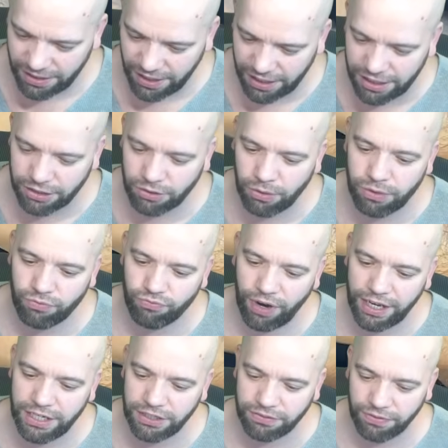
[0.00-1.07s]
I like to call them
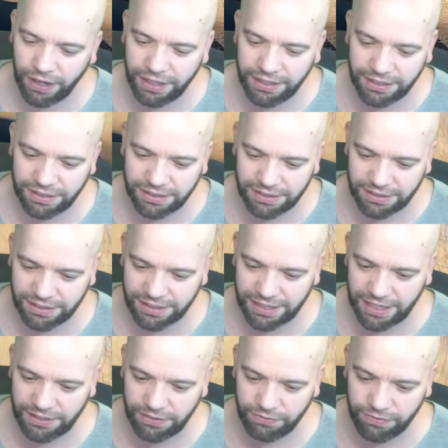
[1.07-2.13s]
range finders because
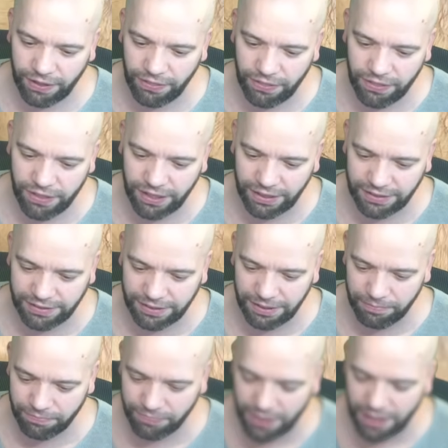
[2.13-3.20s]
that's a fun thing, isn't it?
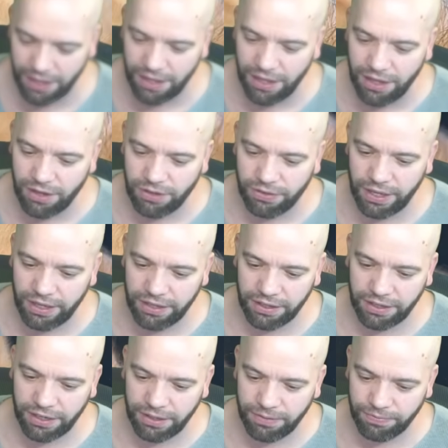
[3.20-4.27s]
There you
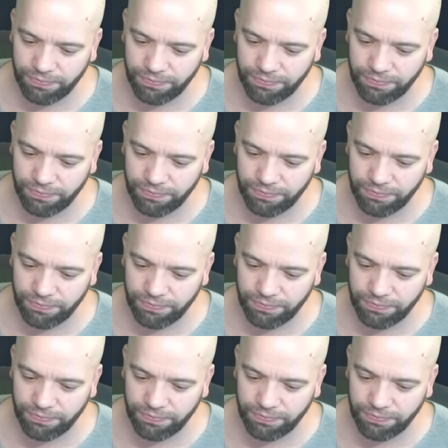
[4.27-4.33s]
go.